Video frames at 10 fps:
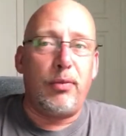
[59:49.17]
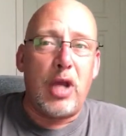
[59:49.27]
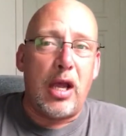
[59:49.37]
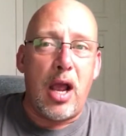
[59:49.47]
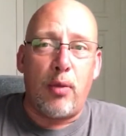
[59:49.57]

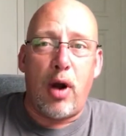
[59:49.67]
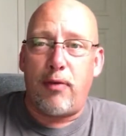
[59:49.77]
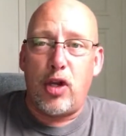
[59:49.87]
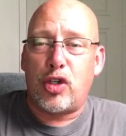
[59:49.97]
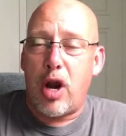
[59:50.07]
And
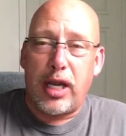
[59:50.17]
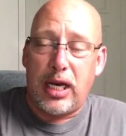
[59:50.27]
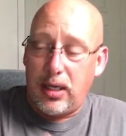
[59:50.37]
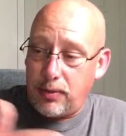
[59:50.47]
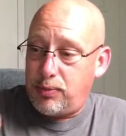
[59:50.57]
whenever you start
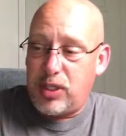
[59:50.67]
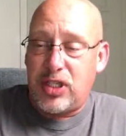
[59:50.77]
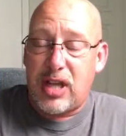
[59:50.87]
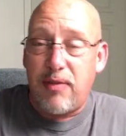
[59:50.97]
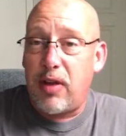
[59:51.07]
getting a
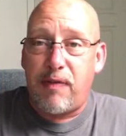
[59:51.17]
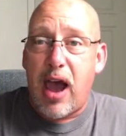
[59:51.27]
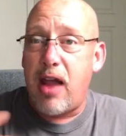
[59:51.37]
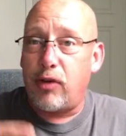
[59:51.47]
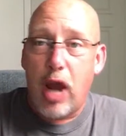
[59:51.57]

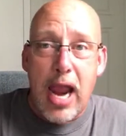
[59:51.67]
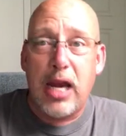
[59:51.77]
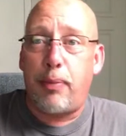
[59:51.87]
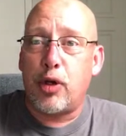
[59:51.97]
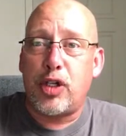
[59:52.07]
75 or
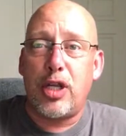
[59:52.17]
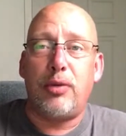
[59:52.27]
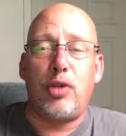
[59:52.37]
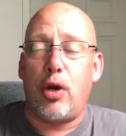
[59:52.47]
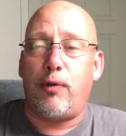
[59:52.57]
80%,
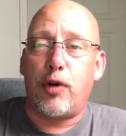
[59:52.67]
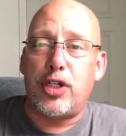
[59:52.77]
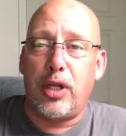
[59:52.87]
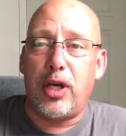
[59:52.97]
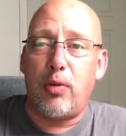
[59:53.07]
you know,
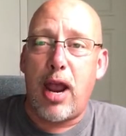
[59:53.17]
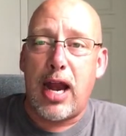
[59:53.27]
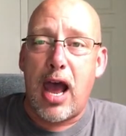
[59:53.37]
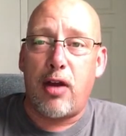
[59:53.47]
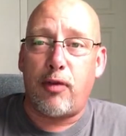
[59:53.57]
fertility rate
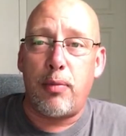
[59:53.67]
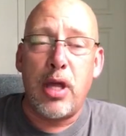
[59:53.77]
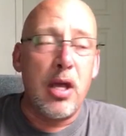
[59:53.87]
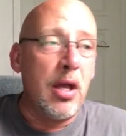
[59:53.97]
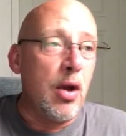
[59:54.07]
out of them,
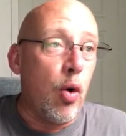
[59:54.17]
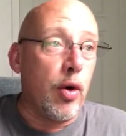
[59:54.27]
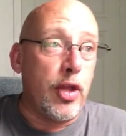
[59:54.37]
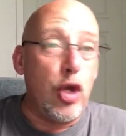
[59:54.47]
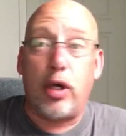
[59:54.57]

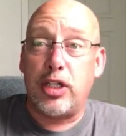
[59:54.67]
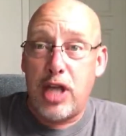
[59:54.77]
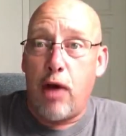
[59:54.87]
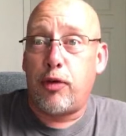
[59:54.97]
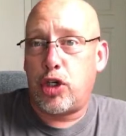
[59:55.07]
or that you can
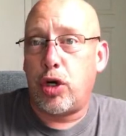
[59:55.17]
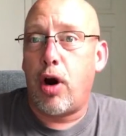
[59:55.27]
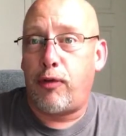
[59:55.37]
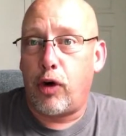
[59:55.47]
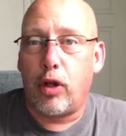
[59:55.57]
tell for sure
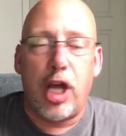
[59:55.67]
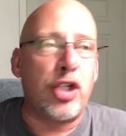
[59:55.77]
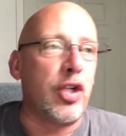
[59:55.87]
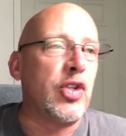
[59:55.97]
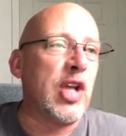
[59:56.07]
are fertile, I
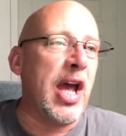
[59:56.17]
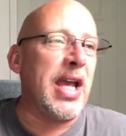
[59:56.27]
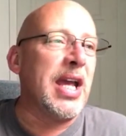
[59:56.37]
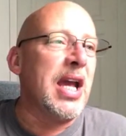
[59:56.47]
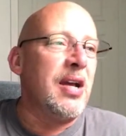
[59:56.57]
should
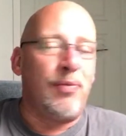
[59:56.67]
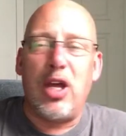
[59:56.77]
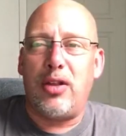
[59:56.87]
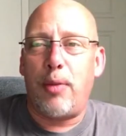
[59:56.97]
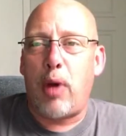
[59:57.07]
say,
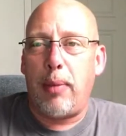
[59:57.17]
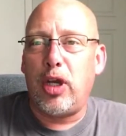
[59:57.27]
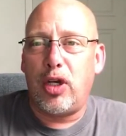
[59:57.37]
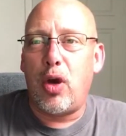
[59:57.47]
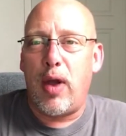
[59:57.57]
then they're probably
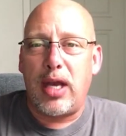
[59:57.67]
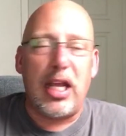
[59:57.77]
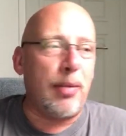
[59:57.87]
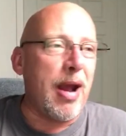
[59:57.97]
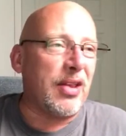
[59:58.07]
good to go ahead and
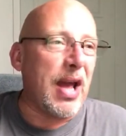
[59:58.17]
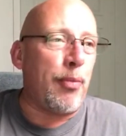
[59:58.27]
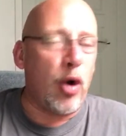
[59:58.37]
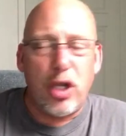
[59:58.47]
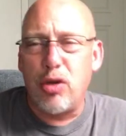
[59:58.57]
incubate at that point.